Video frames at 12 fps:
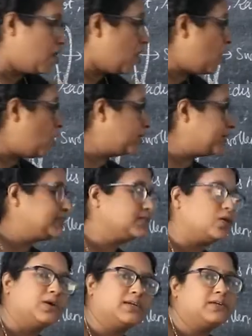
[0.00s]

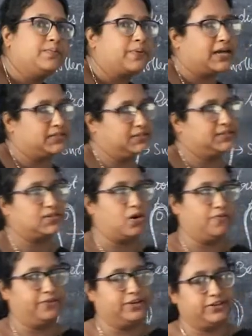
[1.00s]
horizontal branches
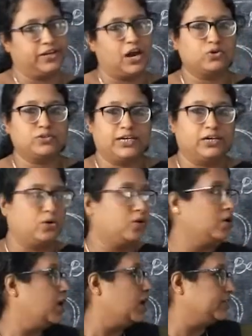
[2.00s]
of a tree. How do they
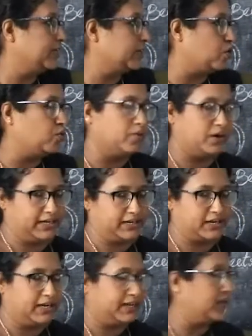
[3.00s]
grow? They grow
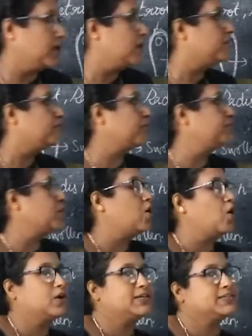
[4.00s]
vertically from the
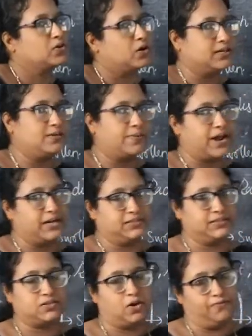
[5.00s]
horizontal
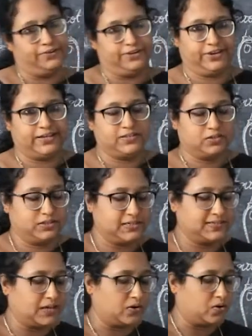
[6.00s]
branches of a tree. So
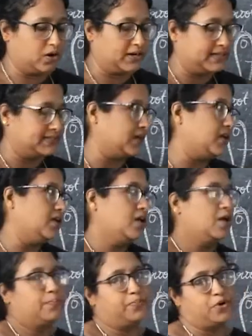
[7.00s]
these are called as a
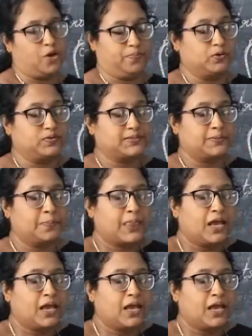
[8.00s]
prop roots.